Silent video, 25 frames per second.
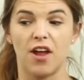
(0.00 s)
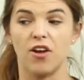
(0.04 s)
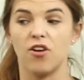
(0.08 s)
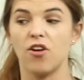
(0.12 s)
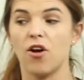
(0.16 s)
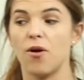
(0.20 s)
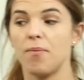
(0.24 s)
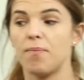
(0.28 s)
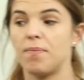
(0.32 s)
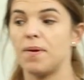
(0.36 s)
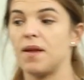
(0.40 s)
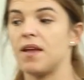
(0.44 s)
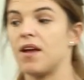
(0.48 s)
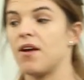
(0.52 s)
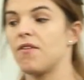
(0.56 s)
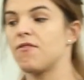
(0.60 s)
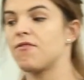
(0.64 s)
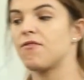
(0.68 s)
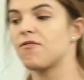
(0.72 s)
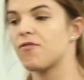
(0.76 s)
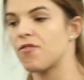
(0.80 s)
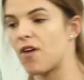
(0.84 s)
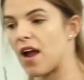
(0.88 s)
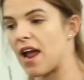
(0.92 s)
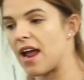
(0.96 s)
and not be
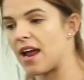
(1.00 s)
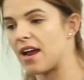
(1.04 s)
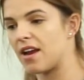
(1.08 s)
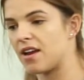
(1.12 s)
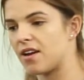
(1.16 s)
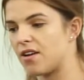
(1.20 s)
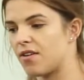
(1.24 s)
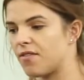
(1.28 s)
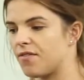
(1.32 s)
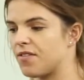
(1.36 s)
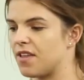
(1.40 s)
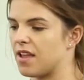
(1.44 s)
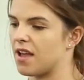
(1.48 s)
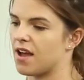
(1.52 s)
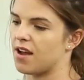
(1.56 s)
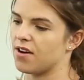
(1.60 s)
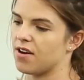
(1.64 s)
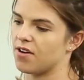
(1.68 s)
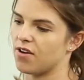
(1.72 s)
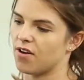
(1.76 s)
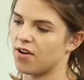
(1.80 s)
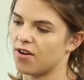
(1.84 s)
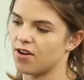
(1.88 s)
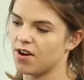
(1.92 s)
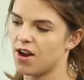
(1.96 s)
afraid of the
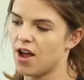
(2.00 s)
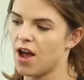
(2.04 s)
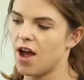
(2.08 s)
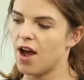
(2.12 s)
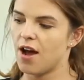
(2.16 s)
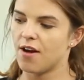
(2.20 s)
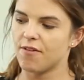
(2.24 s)
unknown,